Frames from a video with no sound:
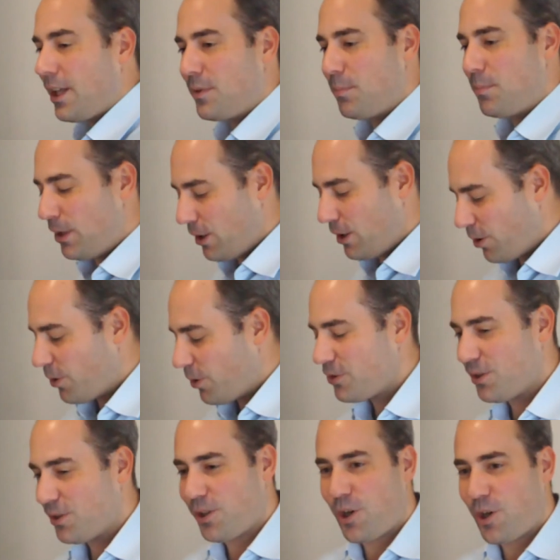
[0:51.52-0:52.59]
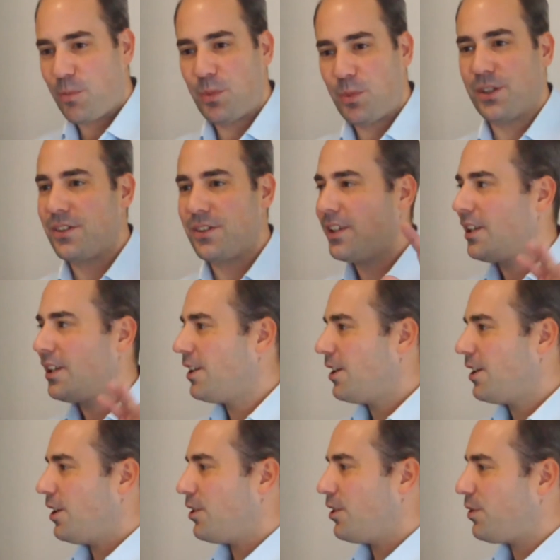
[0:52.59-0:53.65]
the pillows, the carpet
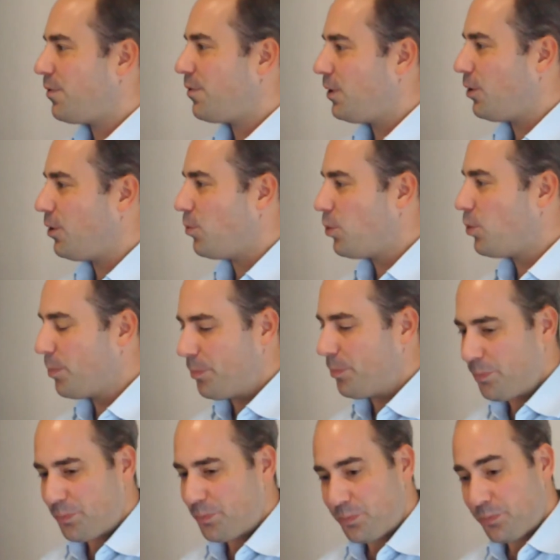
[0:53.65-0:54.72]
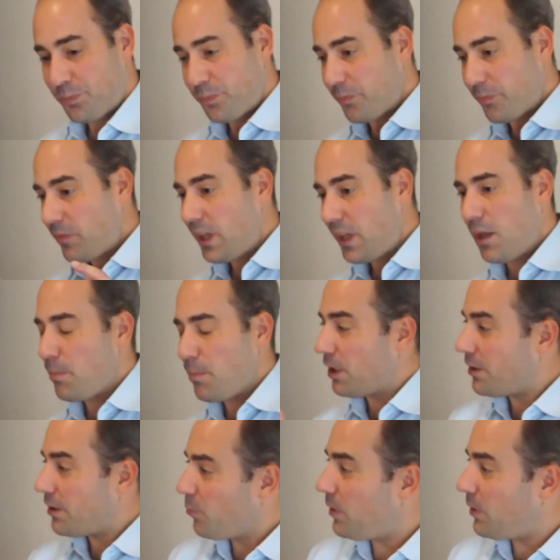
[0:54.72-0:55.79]
to fill the room.
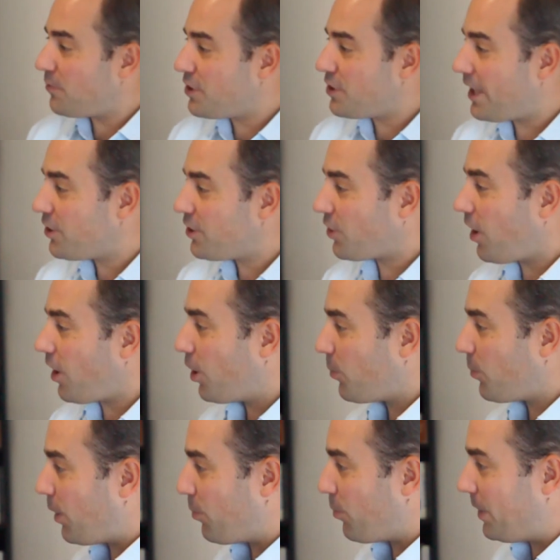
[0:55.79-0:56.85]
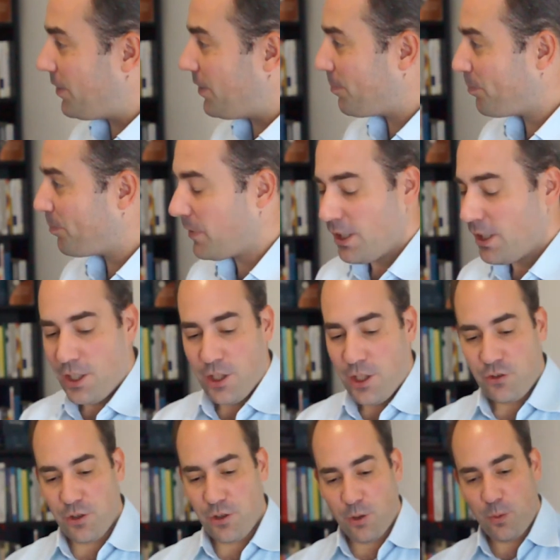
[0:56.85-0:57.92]
But we've changed the hardware a bit.
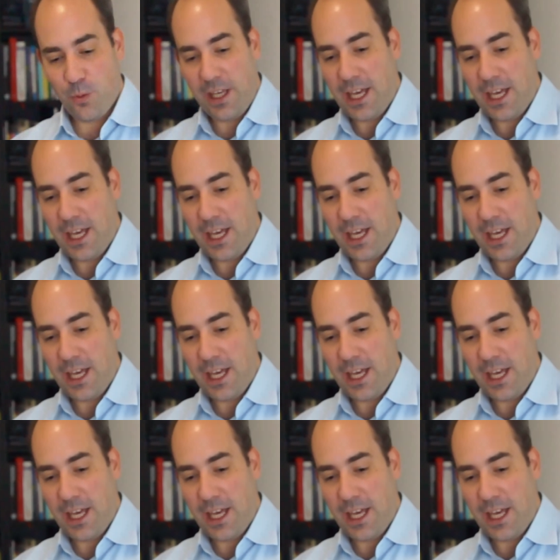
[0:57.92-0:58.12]
So we